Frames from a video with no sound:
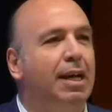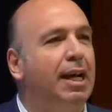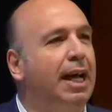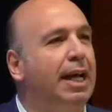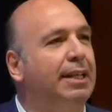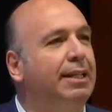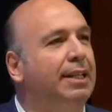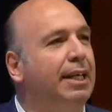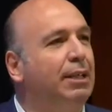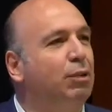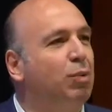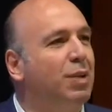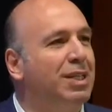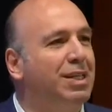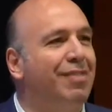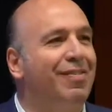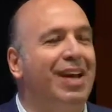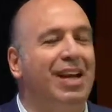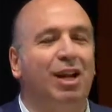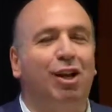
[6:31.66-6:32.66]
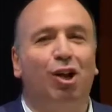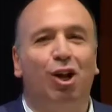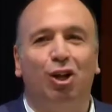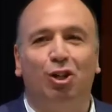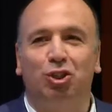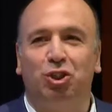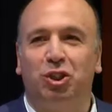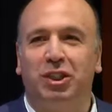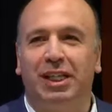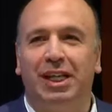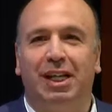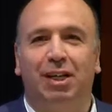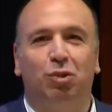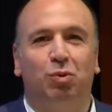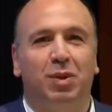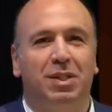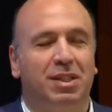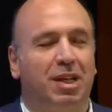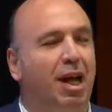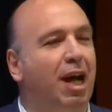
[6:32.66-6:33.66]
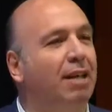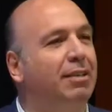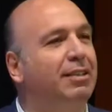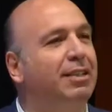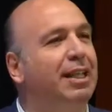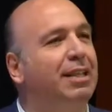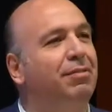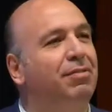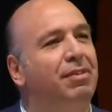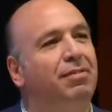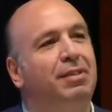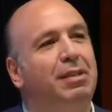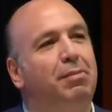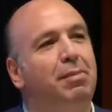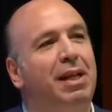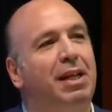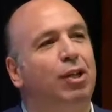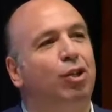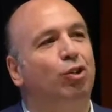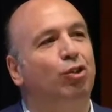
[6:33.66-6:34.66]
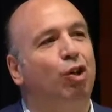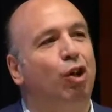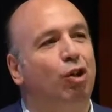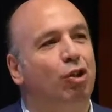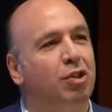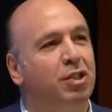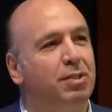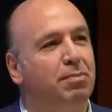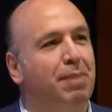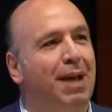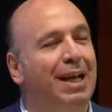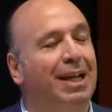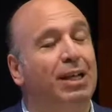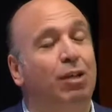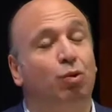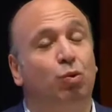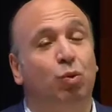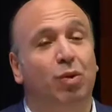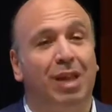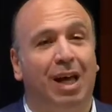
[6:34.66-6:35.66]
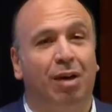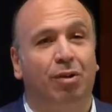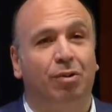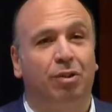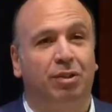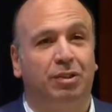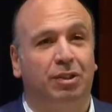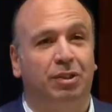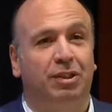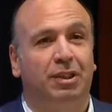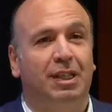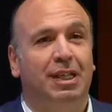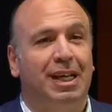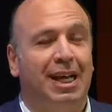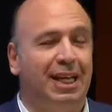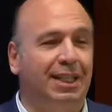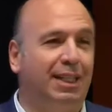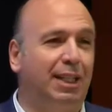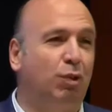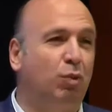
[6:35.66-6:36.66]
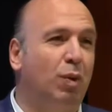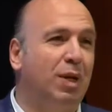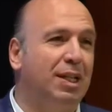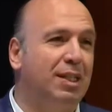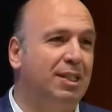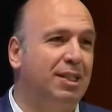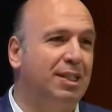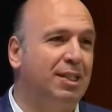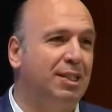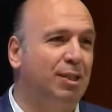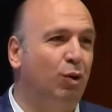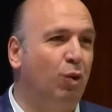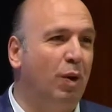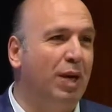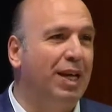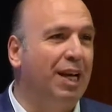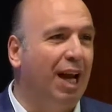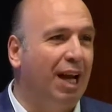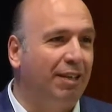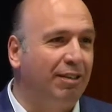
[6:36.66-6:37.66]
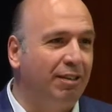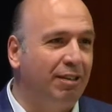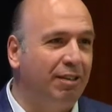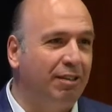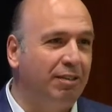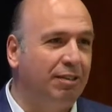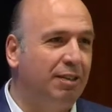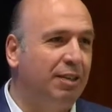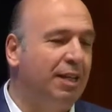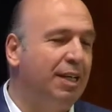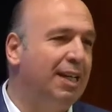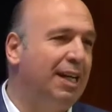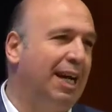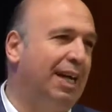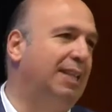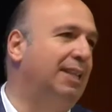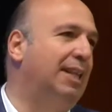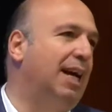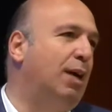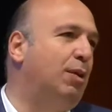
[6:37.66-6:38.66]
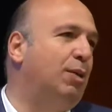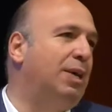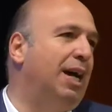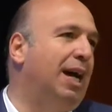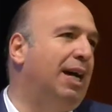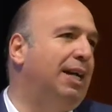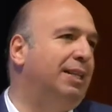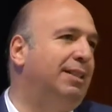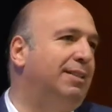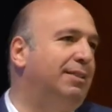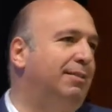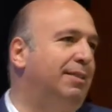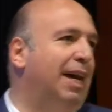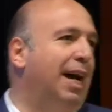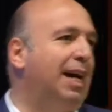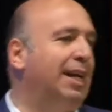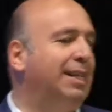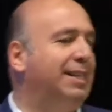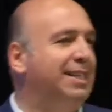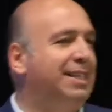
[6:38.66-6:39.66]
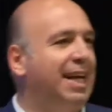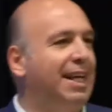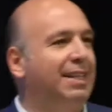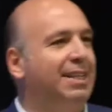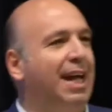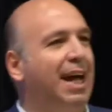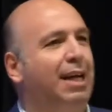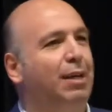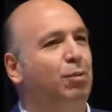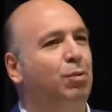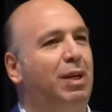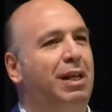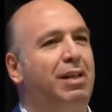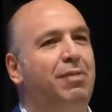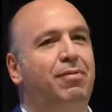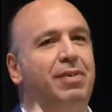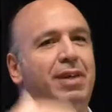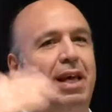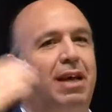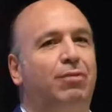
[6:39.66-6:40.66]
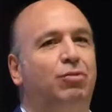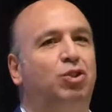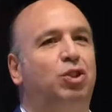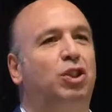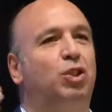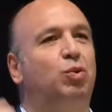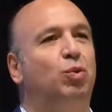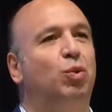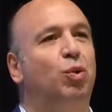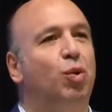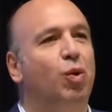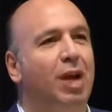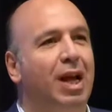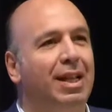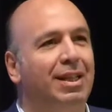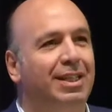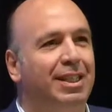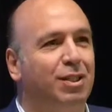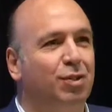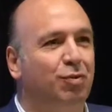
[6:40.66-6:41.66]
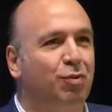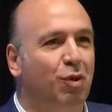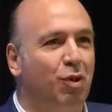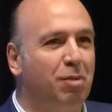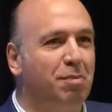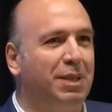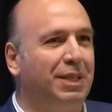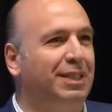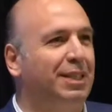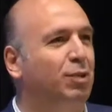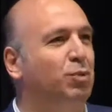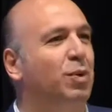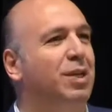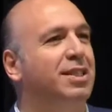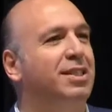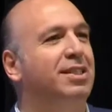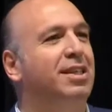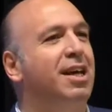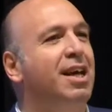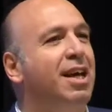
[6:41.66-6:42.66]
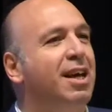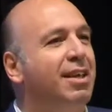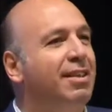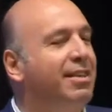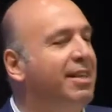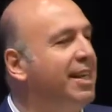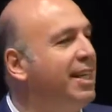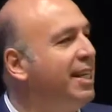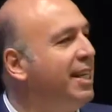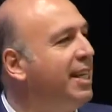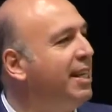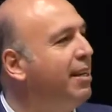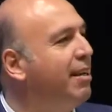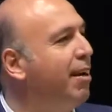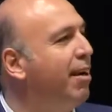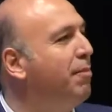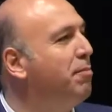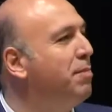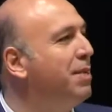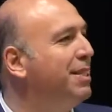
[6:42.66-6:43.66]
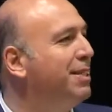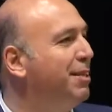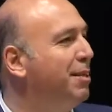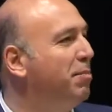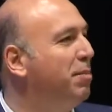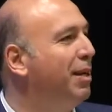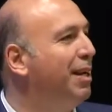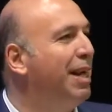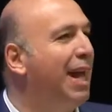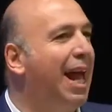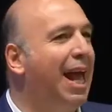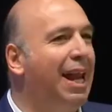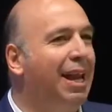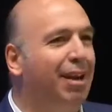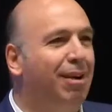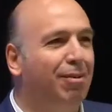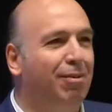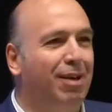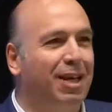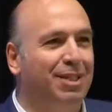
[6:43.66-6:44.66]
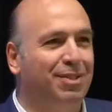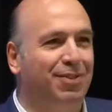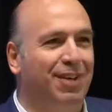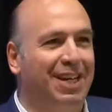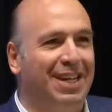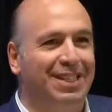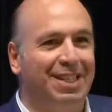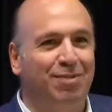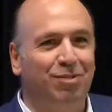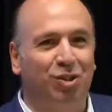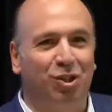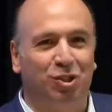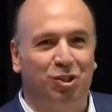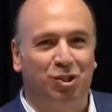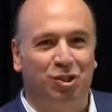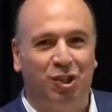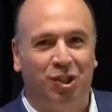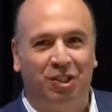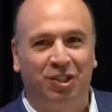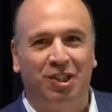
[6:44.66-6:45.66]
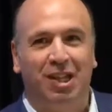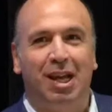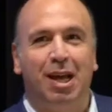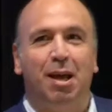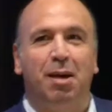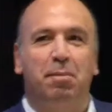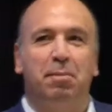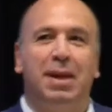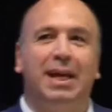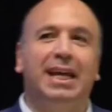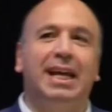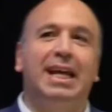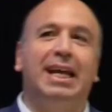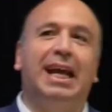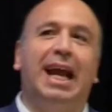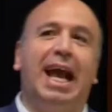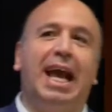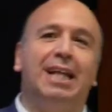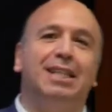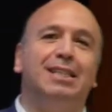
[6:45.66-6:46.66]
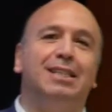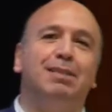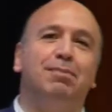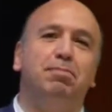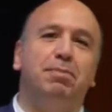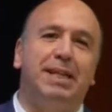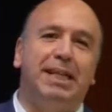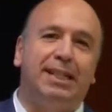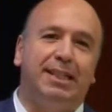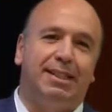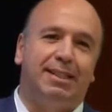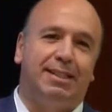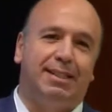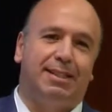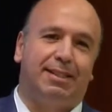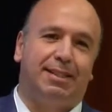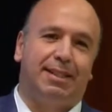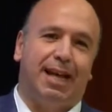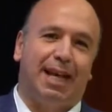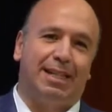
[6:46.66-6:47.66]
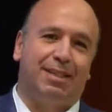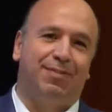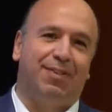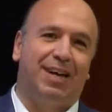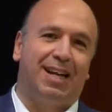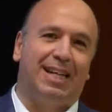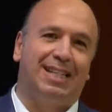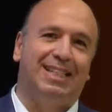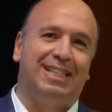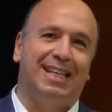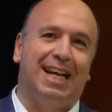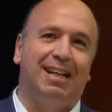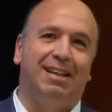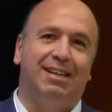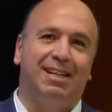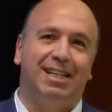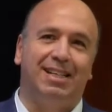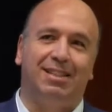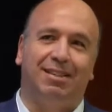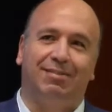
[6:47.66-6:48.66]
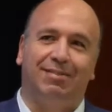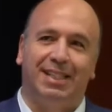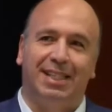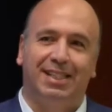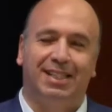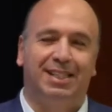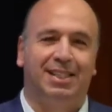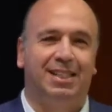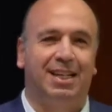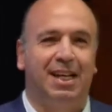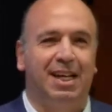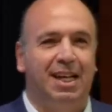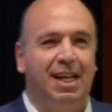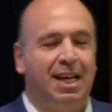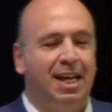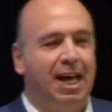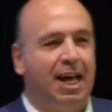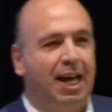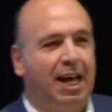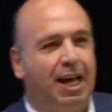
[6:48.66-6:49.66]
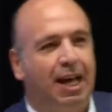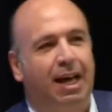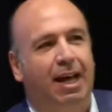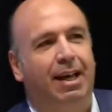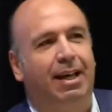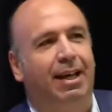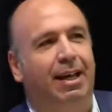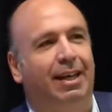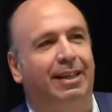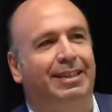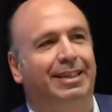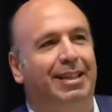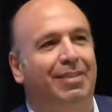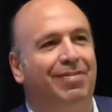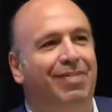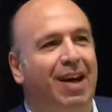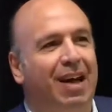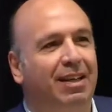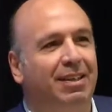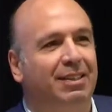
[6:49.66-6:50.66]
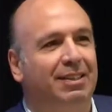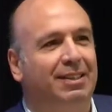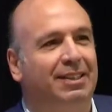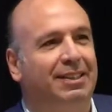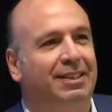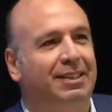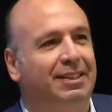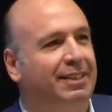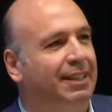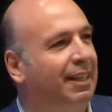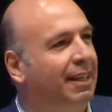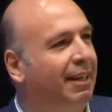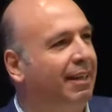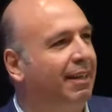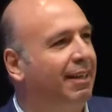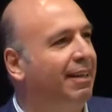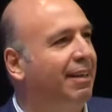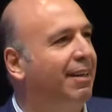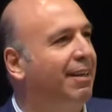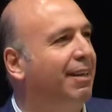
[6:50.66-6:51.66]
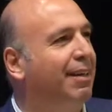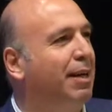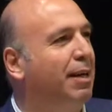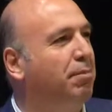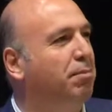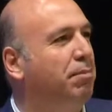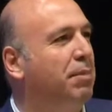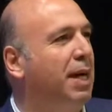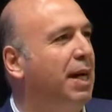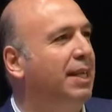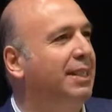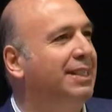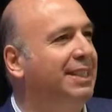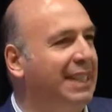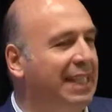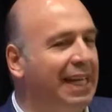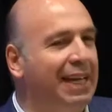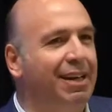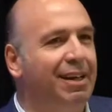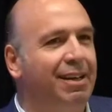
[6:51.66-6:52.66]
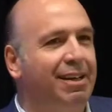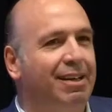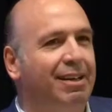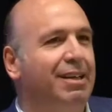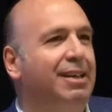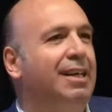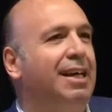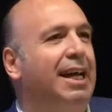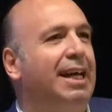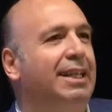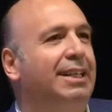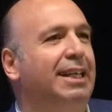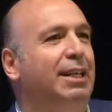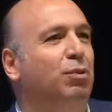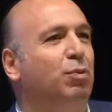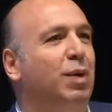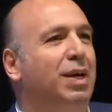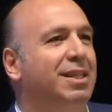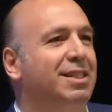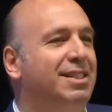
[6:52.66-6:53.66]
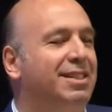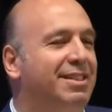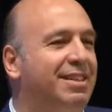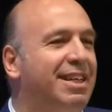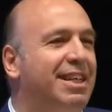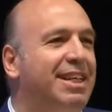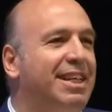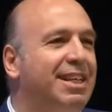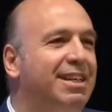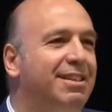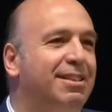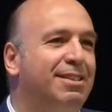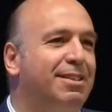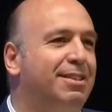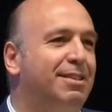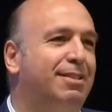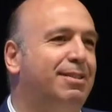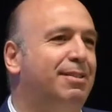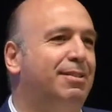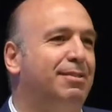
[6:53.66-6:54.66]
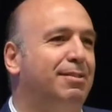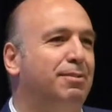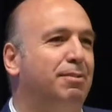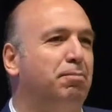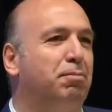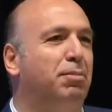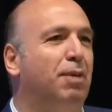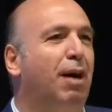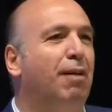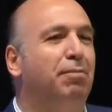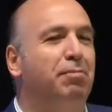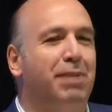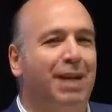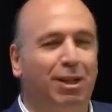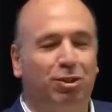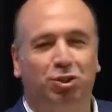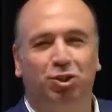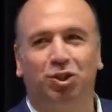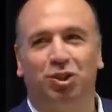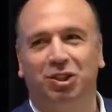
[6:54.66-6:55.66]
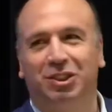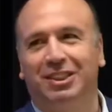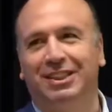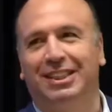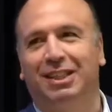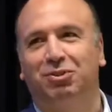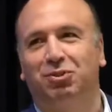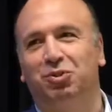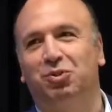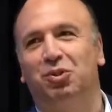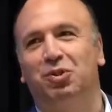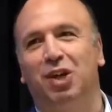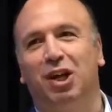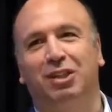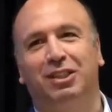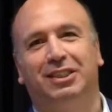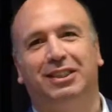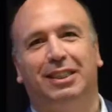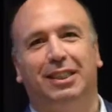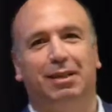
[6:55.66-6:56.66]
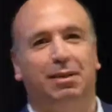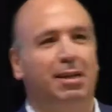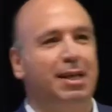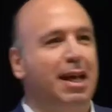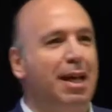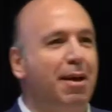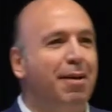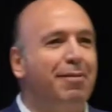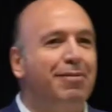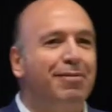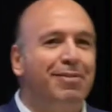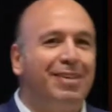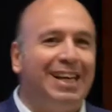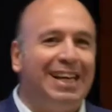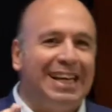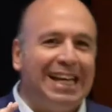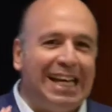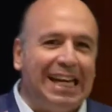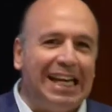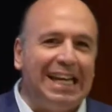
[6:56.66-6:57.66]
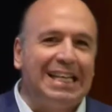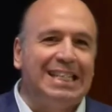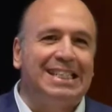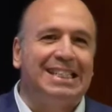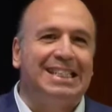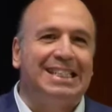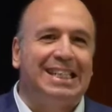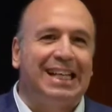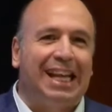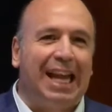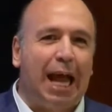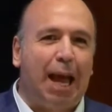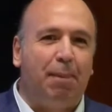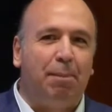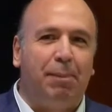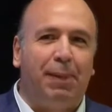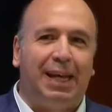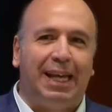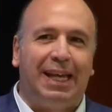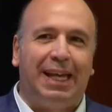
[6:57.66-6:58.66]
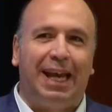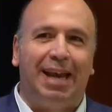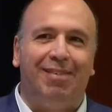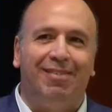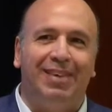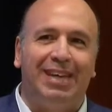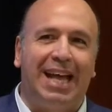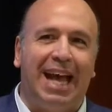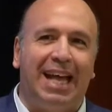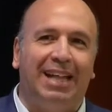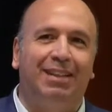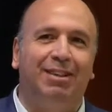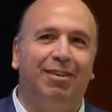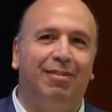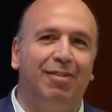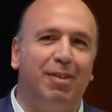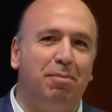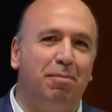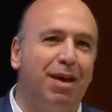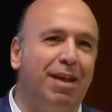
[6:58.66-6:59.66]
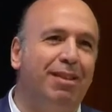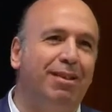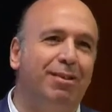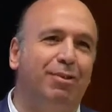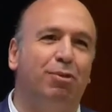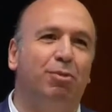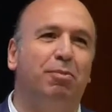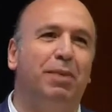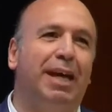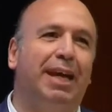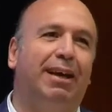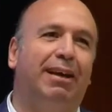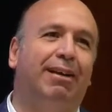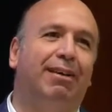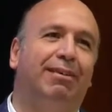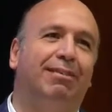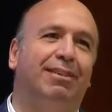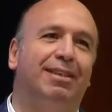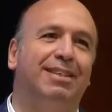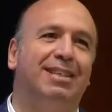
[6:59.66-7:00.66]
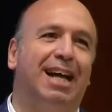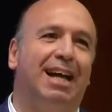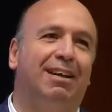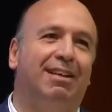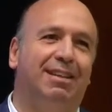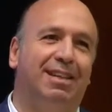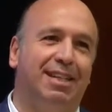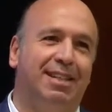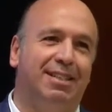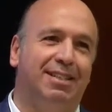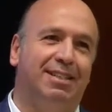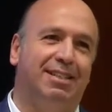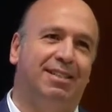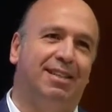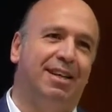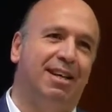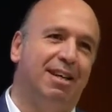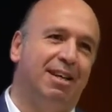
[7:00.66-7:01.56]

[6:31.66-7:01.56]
And it was a very large deal. It was $150 million back in 2000. And it was going under. And I said, I will leave EFG to go run this firm. And it was 3 years of miserable hell, as far as I'm concerned, making ends meet as far as salaries of this defunct deal. And it was 3 years of pressures that you could not, really scrambling every end of the month to make the salaries